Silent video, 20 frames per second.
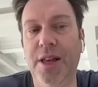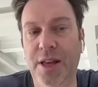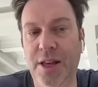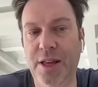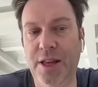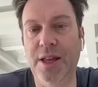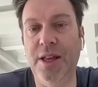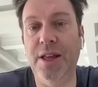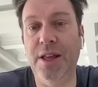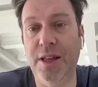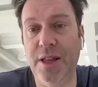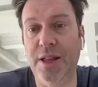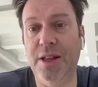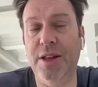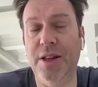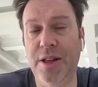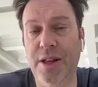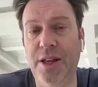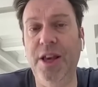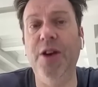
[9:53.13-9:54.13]
but he did
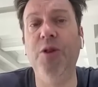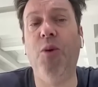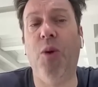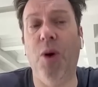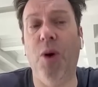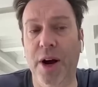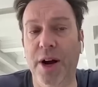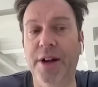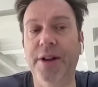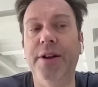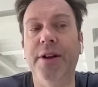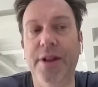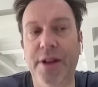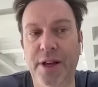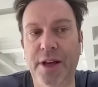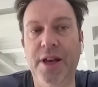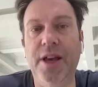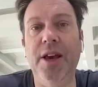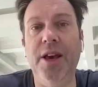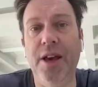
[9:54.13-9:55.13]
score
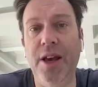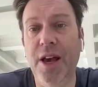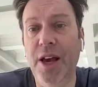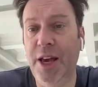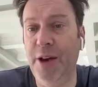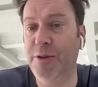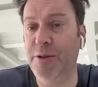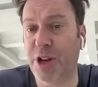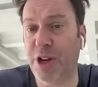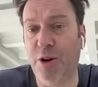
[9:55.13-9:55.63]
and set up people.